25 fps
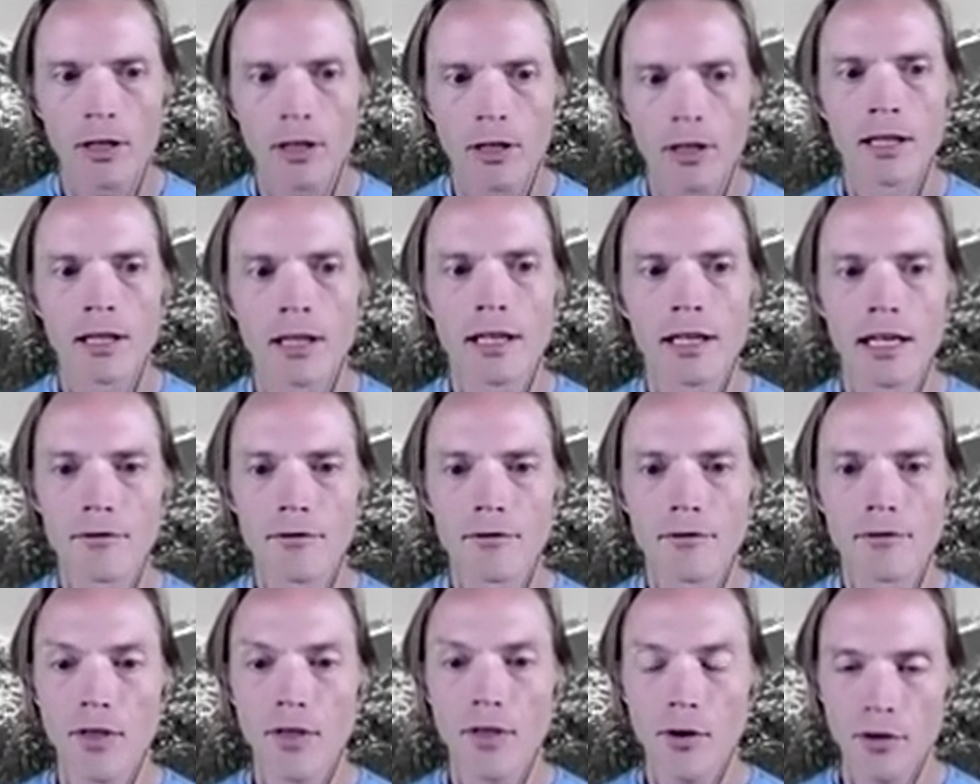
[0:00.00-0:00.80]
And for
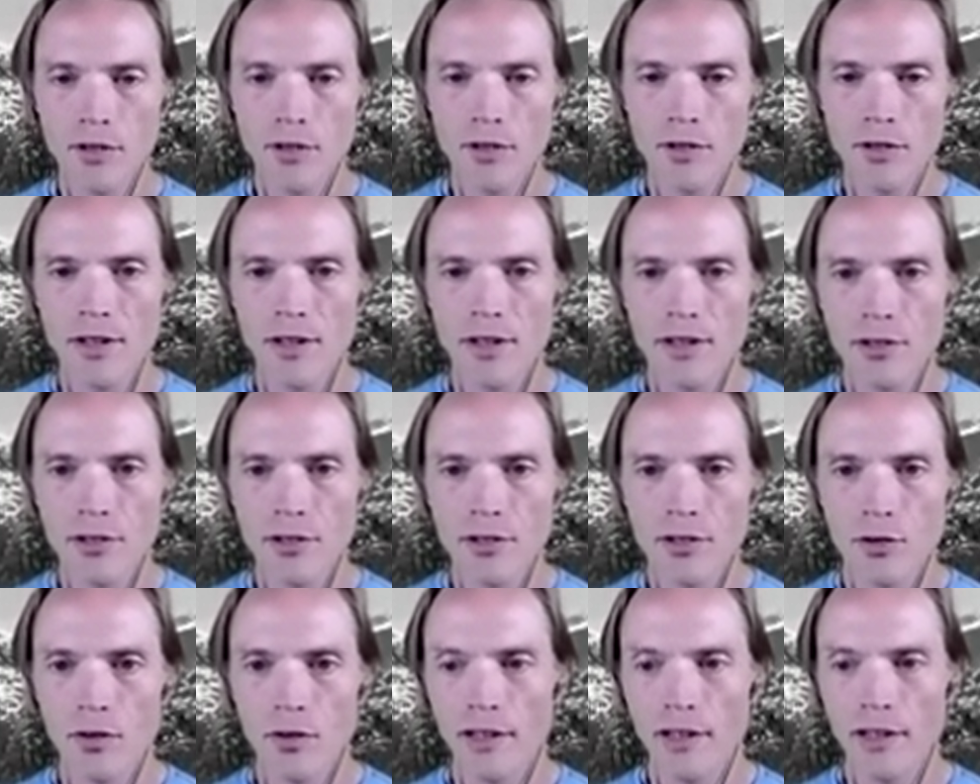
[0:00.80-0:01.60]
those of us who have
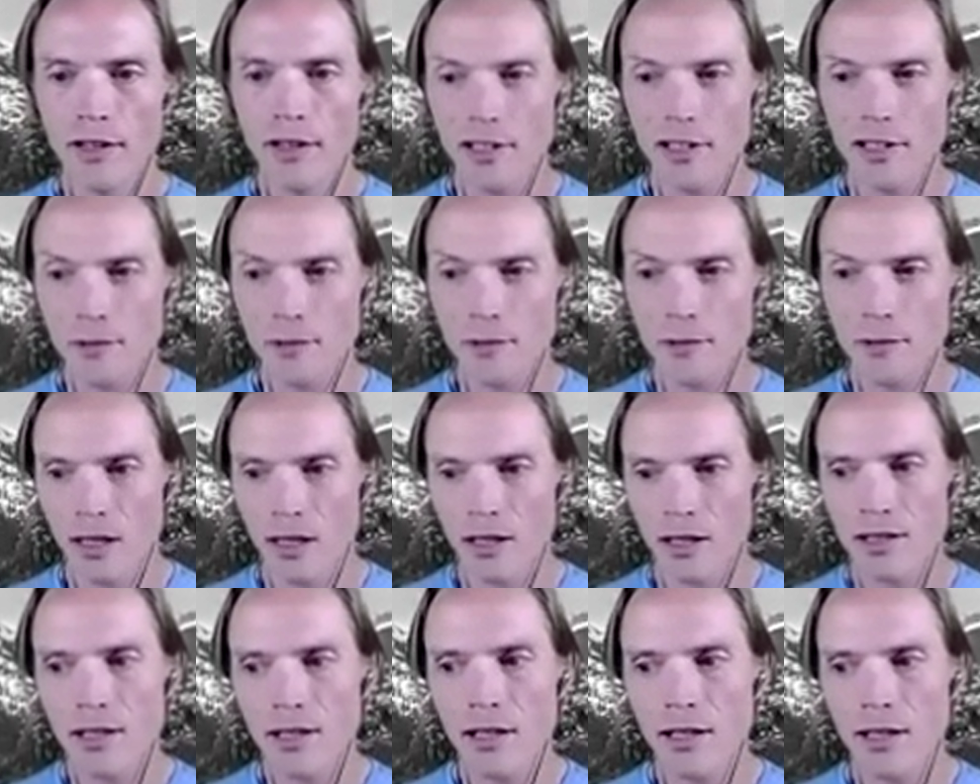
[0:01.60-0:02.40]
experienced it,
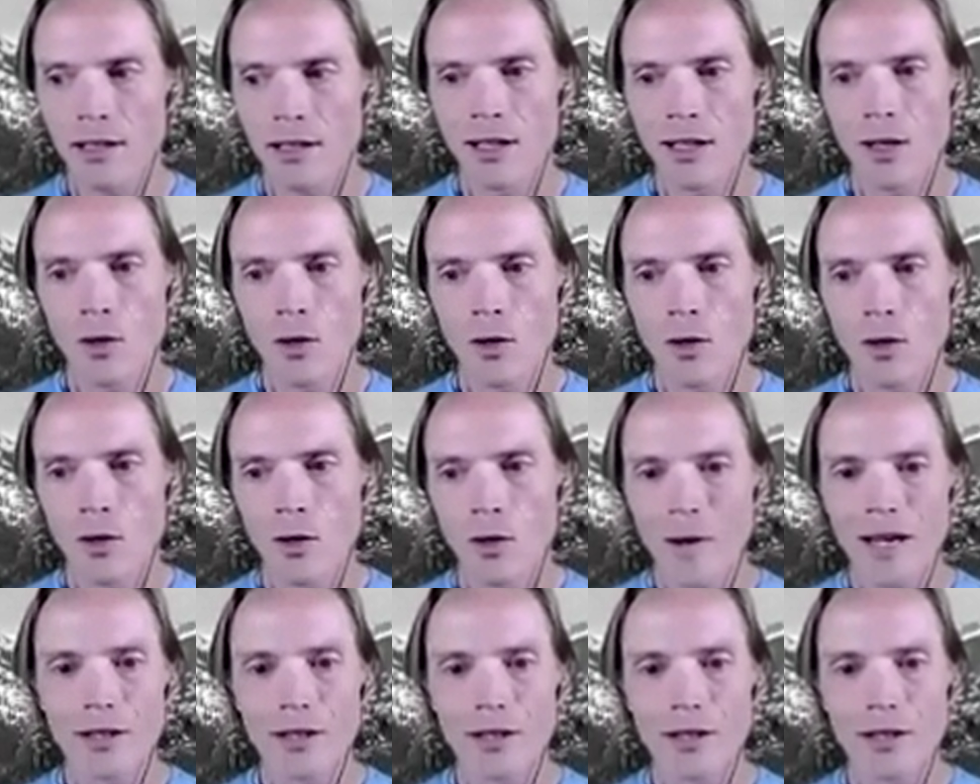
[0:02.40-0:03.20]
we understand
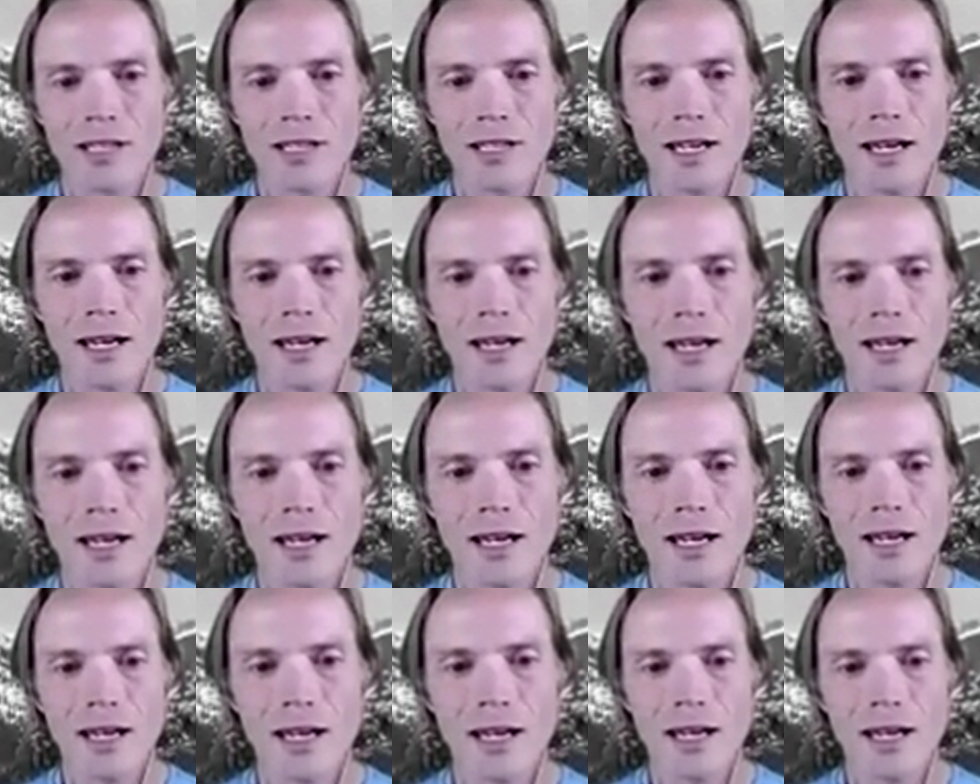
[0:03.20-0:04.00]
what it can take to
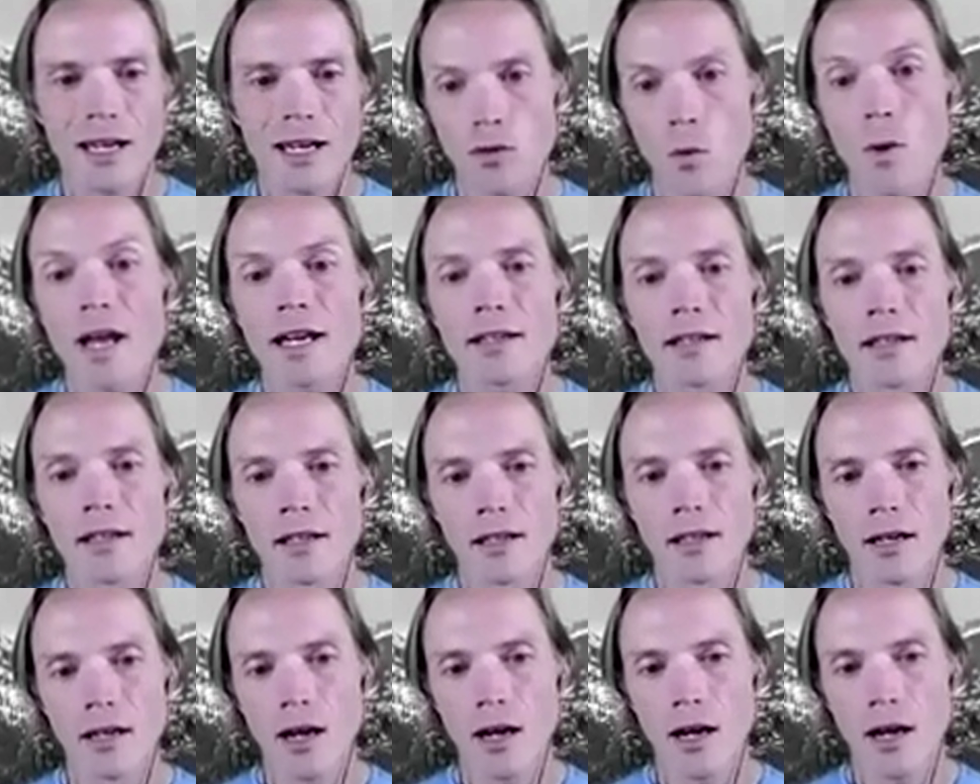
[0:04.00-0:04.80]
wait
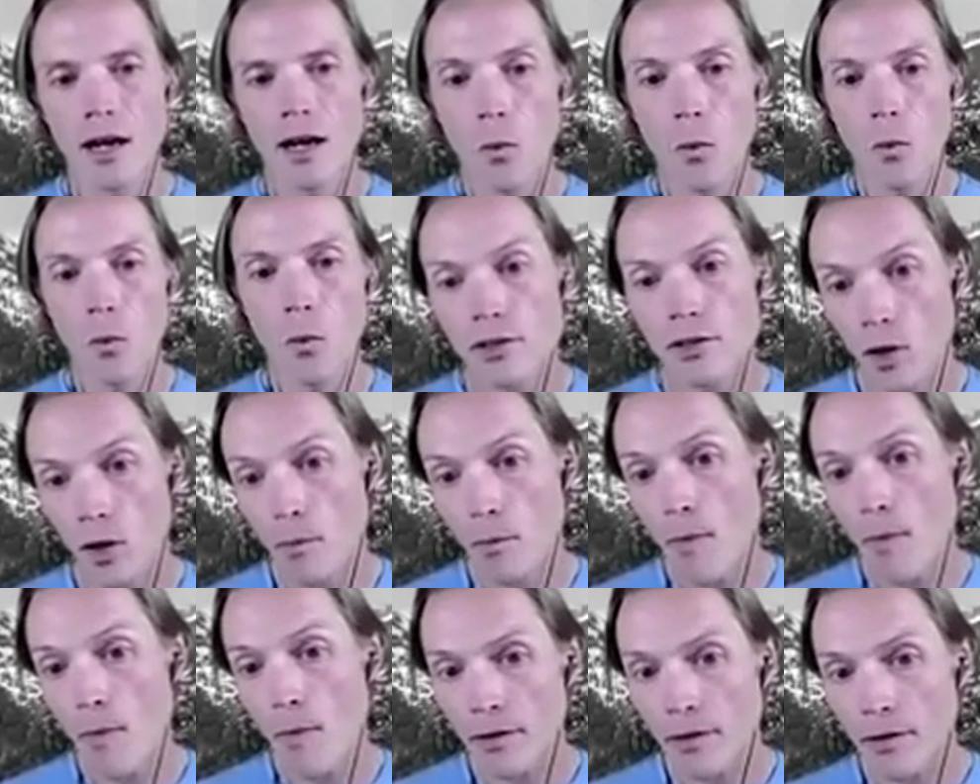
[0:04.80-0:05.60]
weeks or
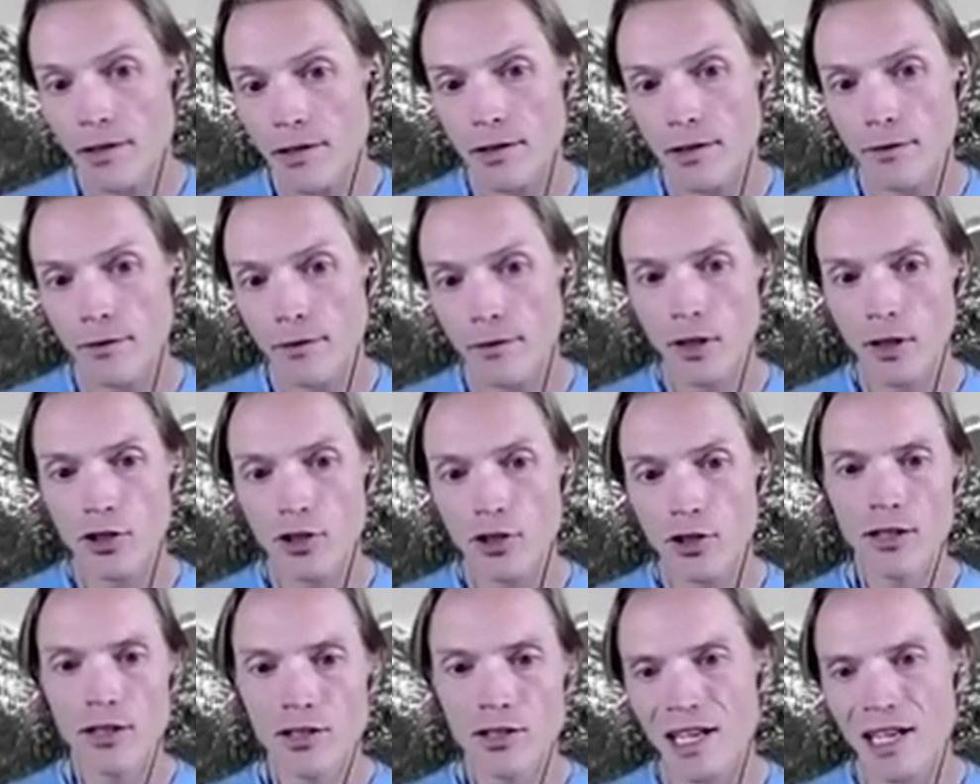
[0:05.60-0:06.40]
months for a
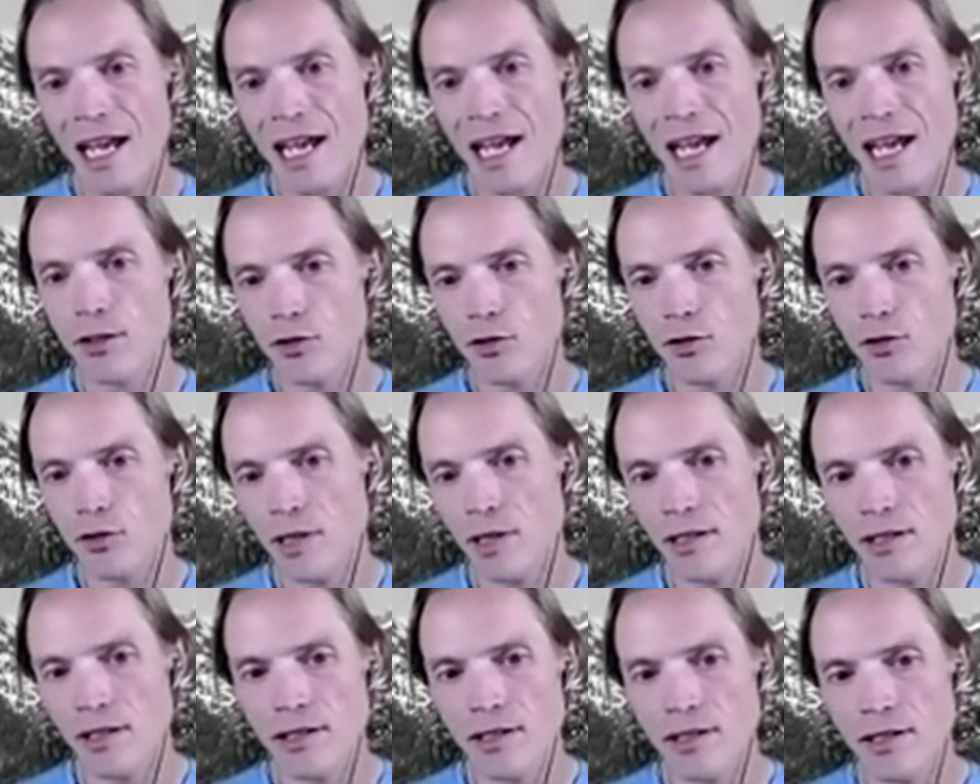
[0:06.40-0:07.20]
change to actually be
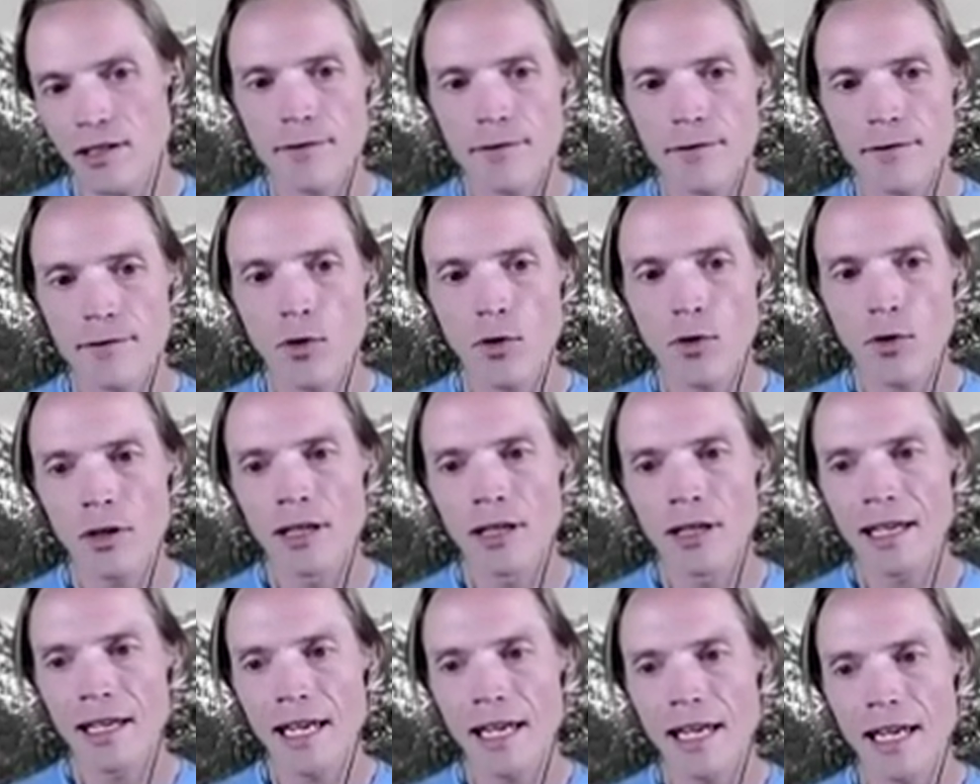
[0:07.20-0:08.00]
successful
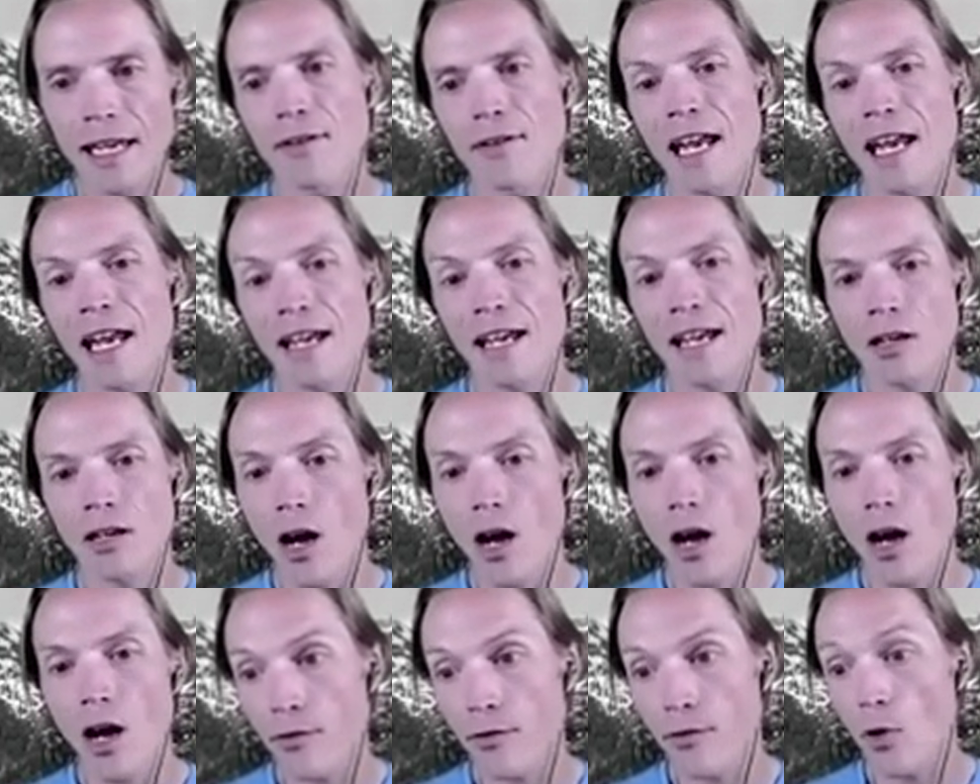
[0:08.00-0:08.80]
if it hasn't
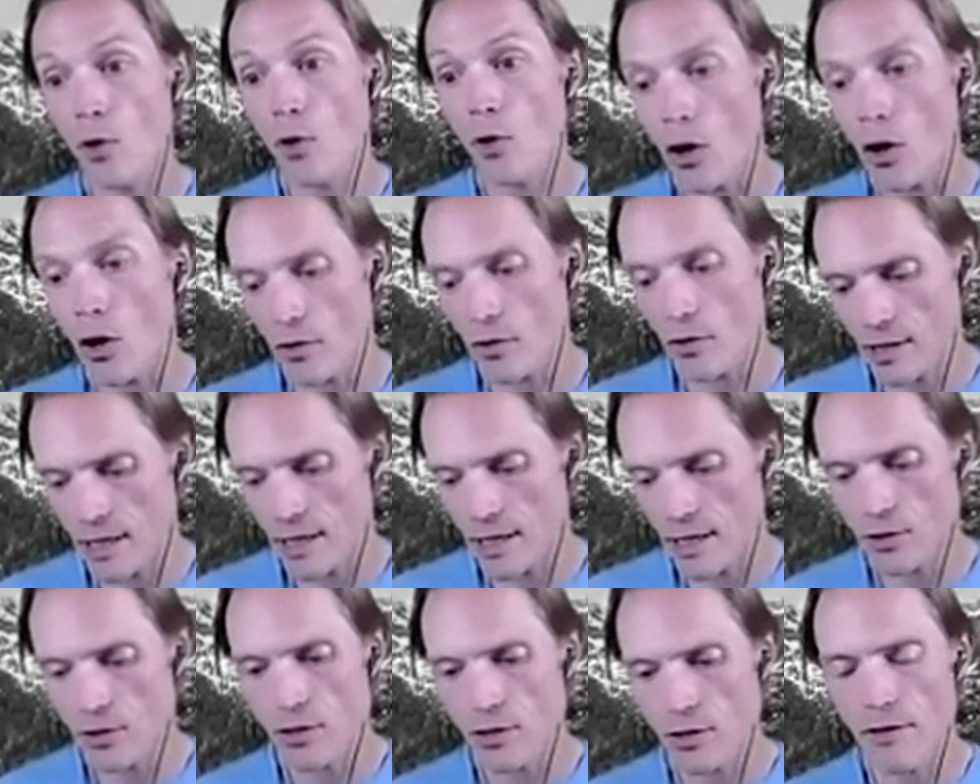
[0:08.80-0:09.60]
gotten through all
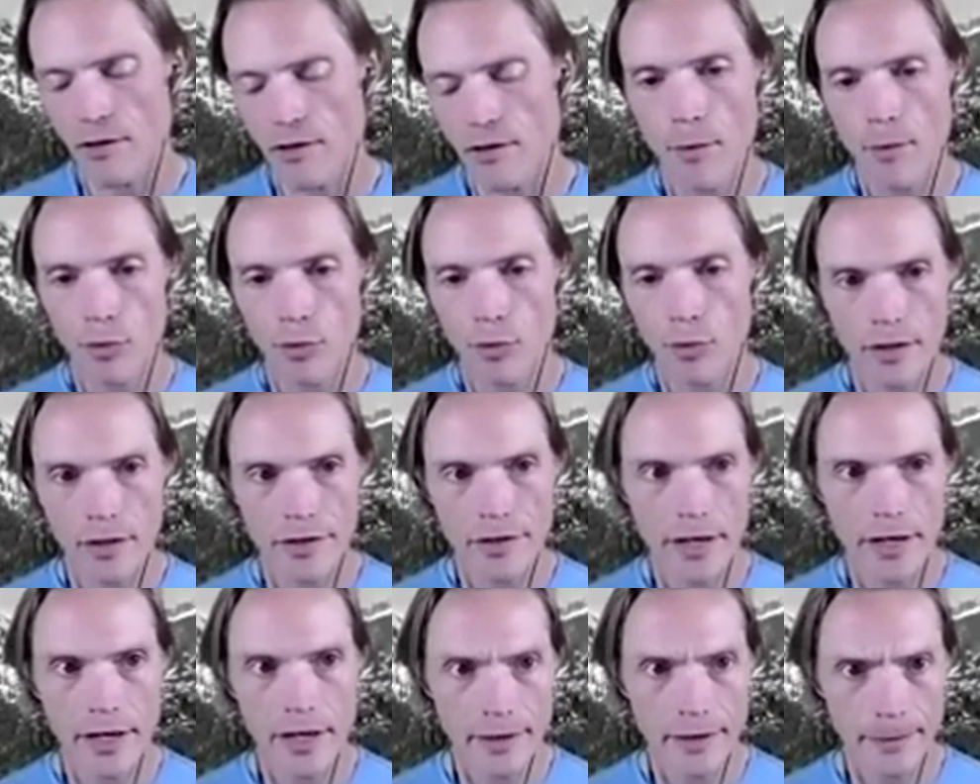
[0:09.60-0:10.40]
stages of that
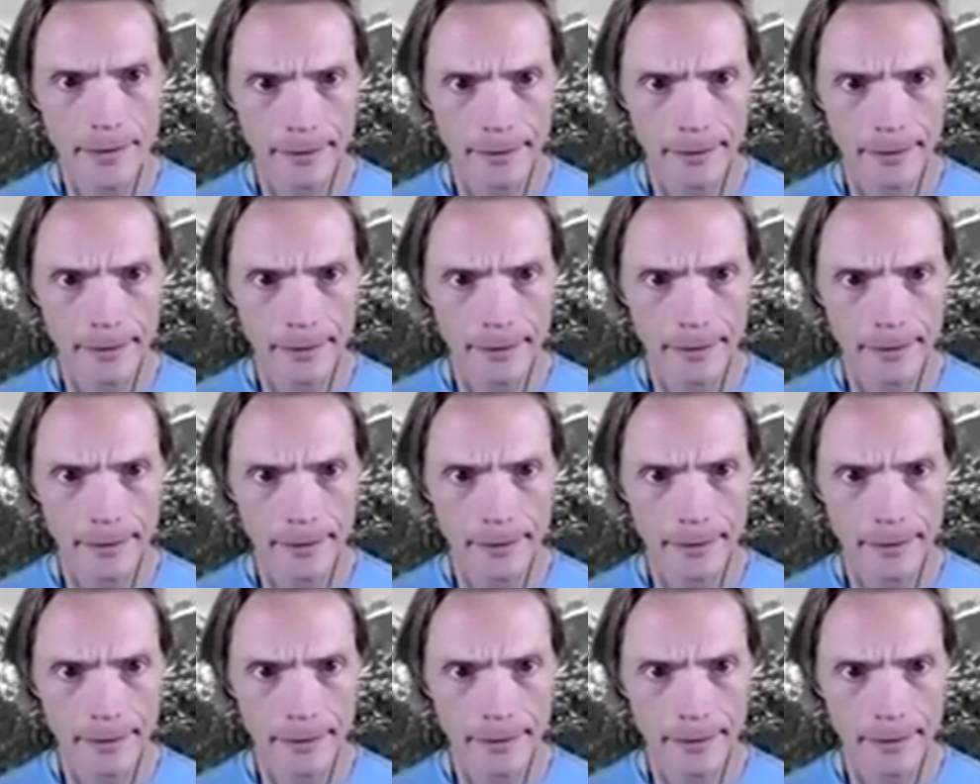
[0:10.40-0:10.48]
process.